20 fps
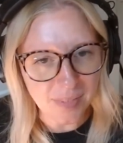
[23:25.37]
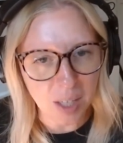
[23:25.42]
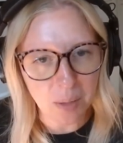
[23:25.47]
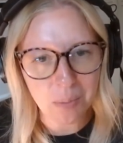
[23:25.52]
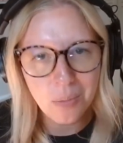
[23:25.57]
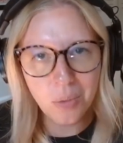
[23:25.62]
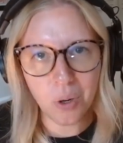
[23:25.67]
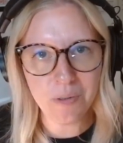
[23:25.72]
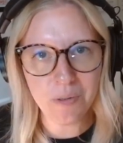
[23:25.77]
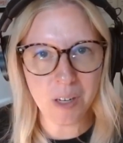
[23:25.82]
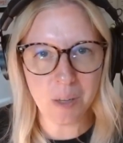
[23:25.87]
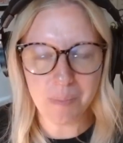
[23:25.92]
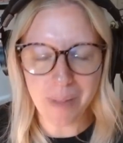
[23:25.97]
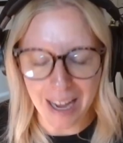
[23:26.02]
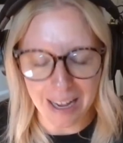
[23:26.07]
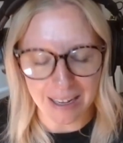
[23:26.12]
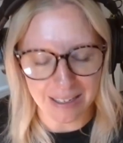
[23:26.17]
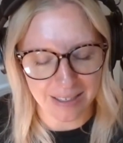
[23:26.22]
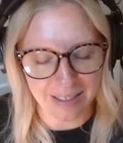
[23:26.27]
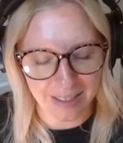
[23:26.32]
moving
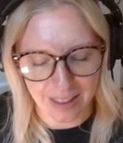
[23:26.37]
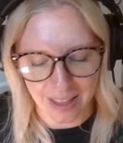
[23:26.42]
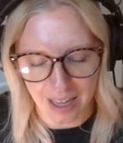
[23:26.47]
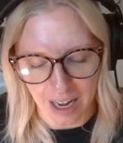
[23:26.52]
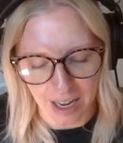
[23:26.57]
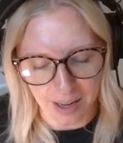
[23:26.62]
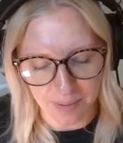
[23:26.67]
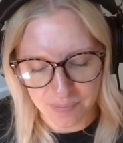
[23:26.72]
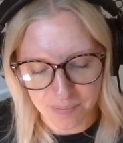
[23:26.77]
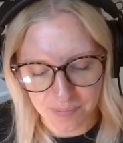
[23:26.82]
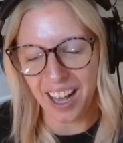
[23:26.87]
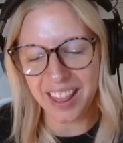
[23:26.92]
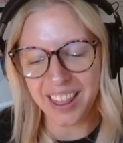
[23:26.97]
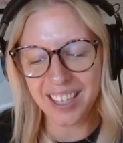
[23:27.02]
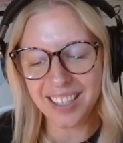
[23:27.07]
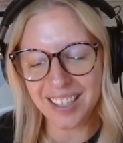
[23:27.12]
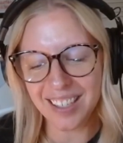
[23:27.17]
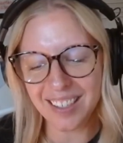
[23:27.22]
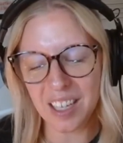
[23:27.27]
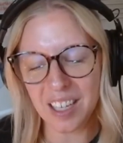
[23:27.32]
past that,
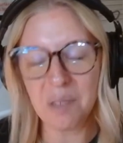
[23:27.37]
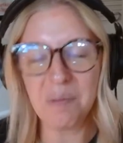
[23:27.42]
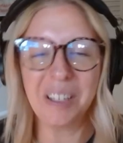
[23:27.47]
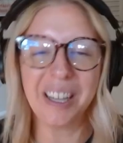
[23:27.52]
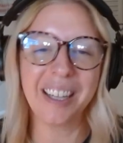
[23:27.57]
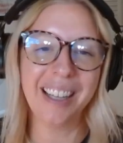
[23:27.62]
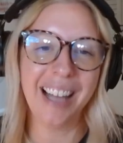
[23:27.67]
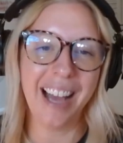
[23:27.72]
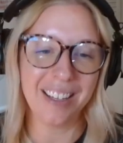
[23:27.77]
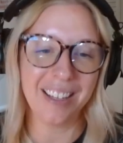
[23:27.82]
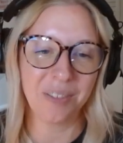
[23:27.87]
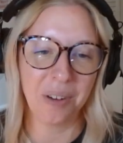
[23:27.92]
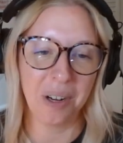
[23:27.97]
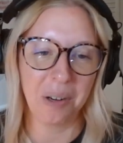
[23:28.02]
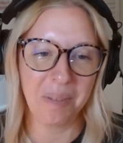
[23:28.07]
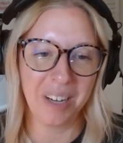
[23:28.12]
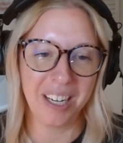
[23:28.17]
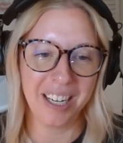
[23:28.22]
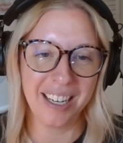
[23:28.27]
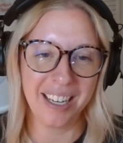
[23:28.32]
this is going to be the last one
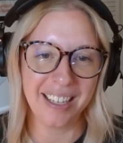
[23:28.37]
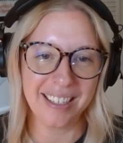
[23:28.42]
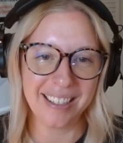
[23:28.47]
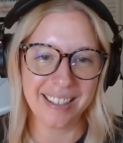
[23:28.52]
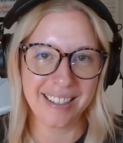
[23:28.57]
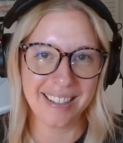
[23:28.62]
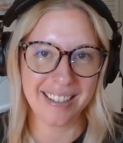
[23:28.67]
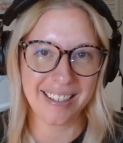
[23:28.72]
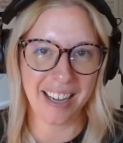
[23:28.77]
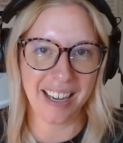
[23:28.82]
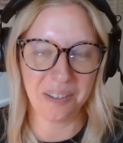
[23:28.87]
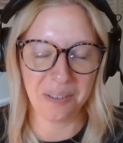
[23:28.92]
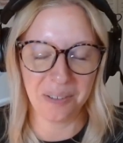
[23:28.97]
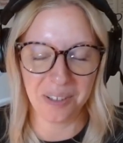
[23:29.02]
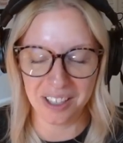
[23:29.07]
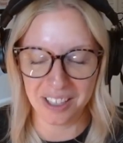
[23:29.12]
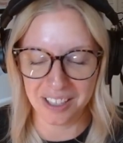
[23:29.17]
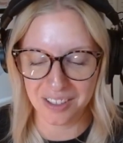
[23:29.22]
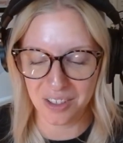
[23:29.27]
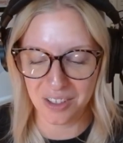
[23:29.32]
because I
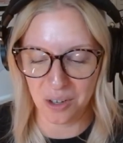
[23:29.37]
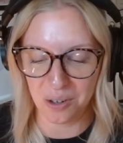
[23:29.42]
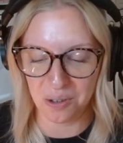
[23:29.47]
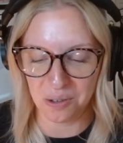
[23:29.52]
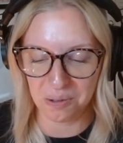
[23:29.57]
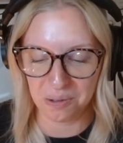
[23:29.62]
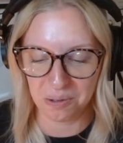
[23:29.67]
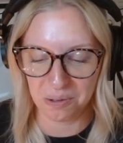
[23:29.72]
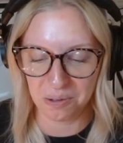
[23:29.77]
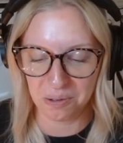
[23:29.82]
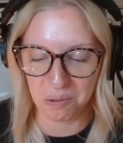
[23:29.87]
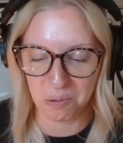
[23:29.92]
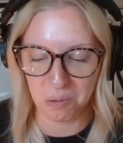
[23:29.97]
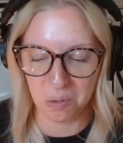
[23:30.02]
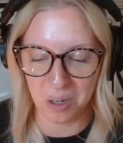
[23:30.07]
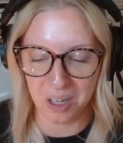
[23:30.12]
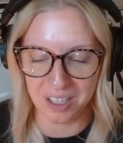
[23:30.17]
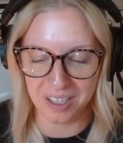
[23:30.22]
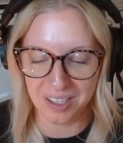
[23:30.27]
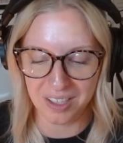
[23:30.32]
really don't
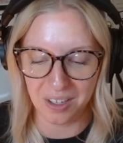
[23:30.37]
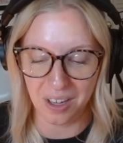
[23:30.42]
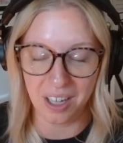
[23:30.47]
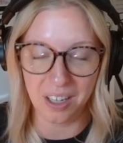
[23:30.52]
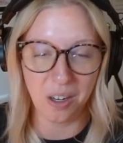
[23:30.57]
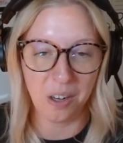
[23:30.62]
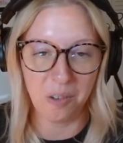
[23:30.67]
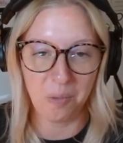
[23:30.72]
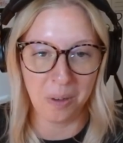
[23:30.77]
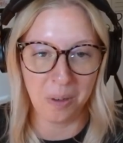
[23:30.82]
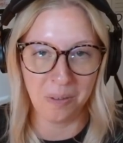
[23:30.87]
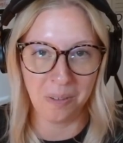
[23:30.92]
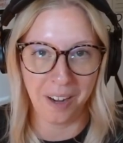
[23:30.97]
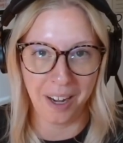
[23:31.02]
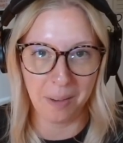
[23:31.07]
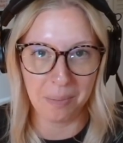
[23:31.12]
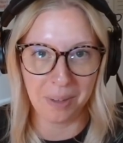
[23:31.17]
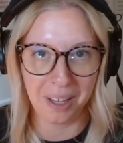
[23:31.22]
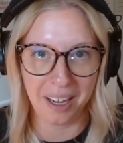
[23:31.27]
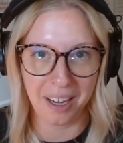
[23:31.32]
want to. I know I've been
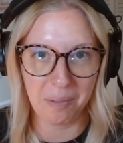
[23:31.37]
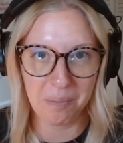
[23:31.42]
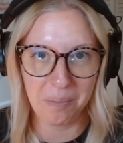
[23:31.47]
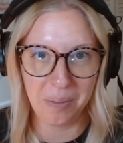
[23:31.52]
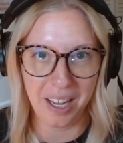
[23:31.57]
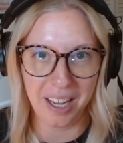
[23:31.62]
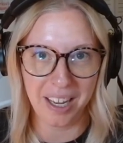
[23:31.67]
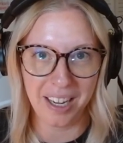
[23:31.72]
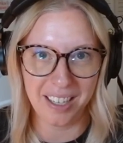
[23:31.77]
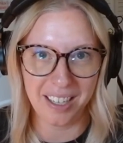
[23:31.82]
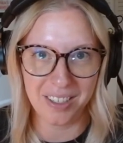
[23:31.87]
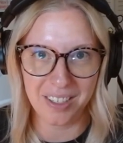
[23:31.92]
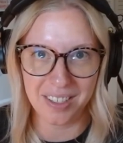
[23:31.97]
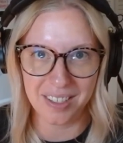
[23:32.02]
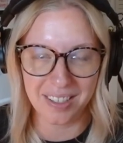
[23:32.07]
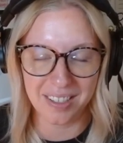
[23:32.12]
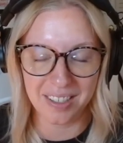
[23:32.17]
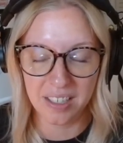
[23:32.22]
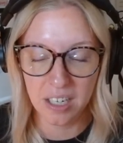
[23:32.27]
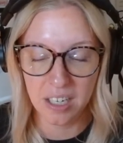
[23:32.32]
rambling, but I
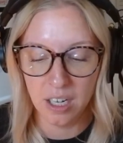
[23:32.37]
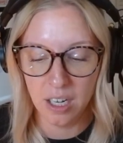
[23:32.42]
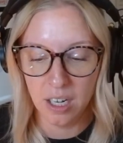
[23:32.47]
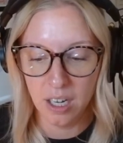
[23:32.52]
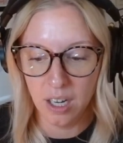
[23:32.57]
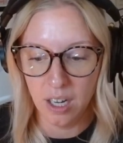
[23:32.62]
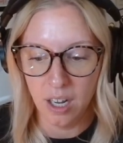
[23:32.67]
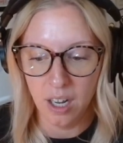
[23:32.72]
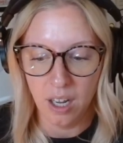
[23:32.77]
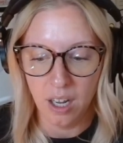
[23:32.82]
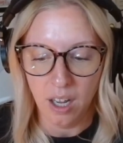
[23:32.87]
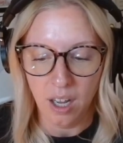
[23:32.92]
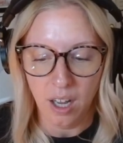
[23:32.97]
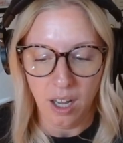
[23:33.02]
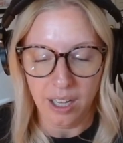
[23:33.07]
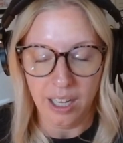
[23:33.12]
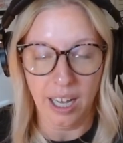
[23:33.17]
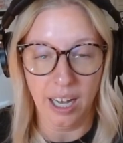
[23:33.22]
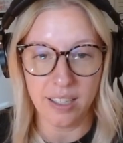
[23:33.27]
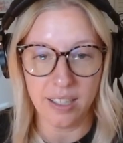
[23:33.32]
just
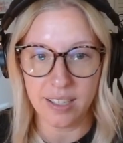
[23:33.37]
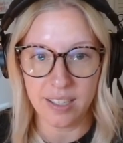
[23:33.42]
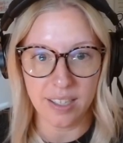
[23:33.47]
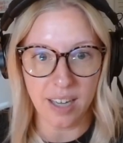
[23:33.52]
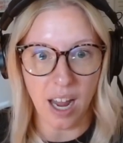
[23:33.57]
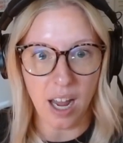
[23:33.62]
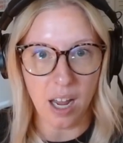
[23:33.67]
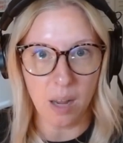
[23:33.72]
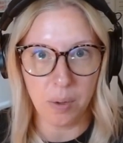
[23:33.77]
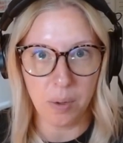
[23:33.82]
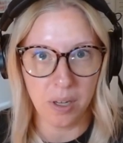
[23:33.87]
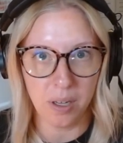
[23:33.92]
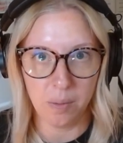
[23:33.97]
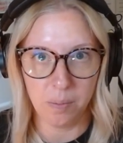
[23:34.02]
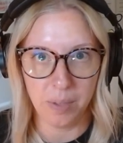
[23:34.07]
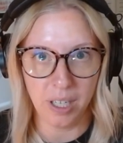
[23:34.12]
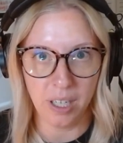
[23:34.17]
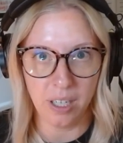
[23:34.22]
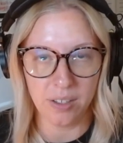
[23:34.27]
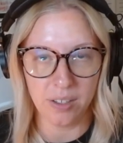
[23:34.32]
can't stop
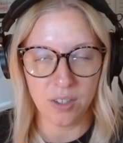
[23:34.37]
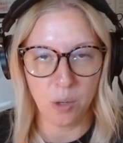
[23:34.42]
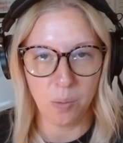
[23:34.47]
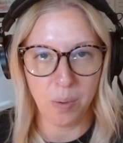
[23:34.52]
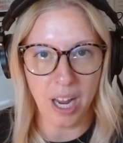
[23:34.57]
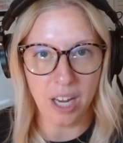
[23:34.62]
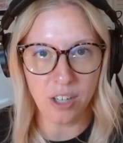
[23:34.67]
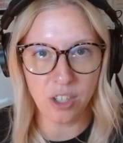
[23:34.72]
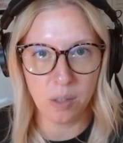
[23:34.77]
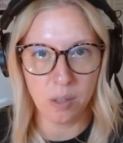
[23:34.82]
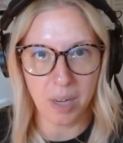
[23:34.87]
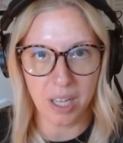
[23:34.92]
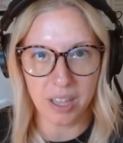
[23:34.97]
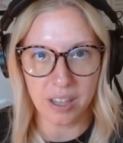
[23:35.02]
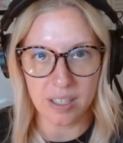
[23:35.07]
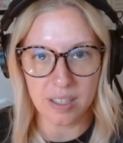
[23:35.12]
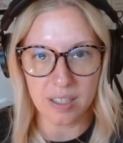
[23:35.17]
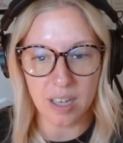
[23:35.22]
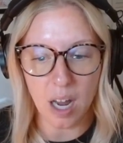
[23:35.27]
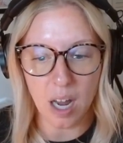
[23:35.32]
being so passionate about
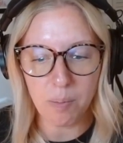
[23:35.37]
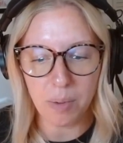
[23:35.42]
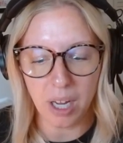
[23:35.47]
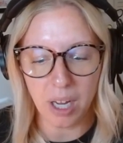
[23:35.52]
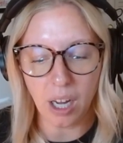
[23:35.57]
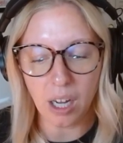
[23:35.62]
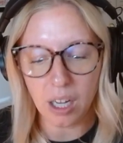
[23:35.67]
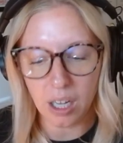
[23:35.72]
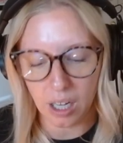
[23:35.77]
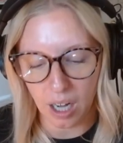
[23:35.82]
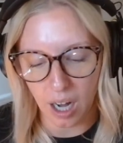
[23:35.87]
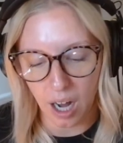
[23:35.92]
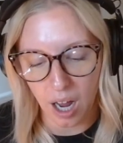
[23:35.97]
this topic.